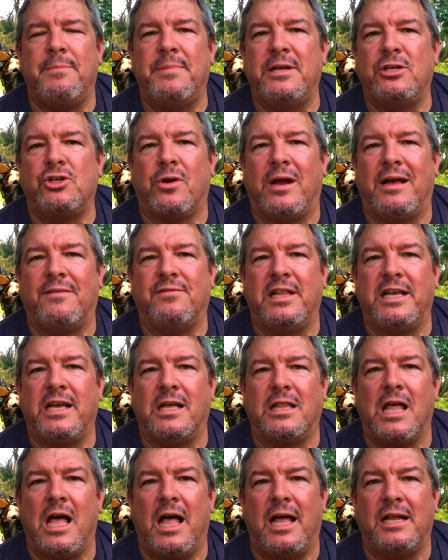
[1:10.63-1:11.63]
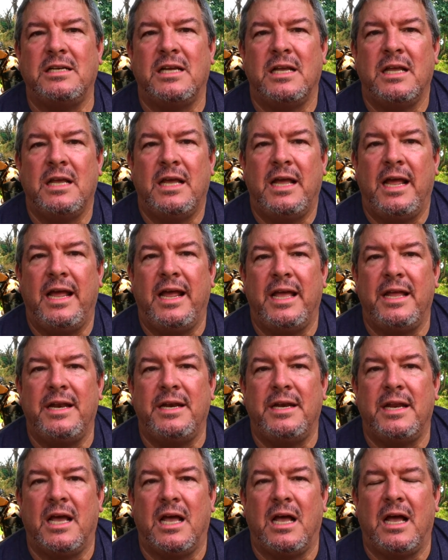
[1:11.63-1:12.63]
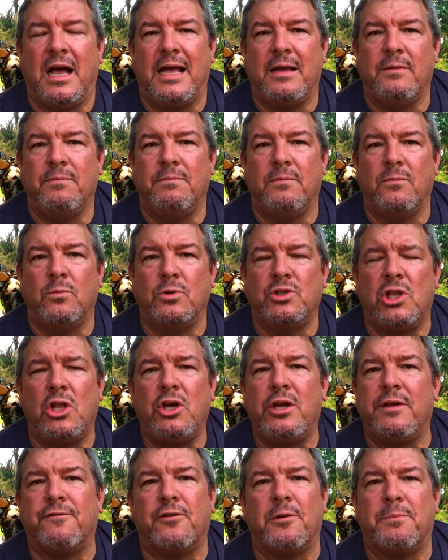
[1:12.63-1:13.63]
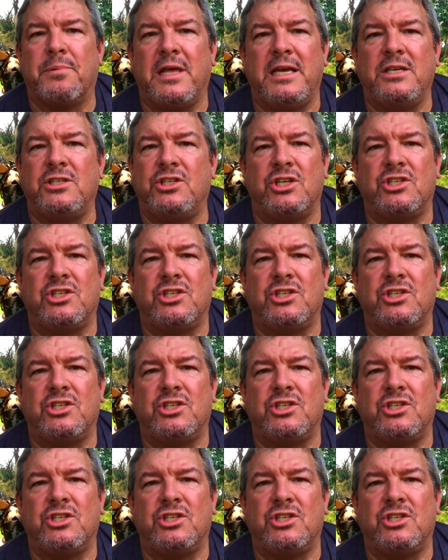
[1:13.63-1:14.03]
I'd been traveling a lot, and I was looking for a place,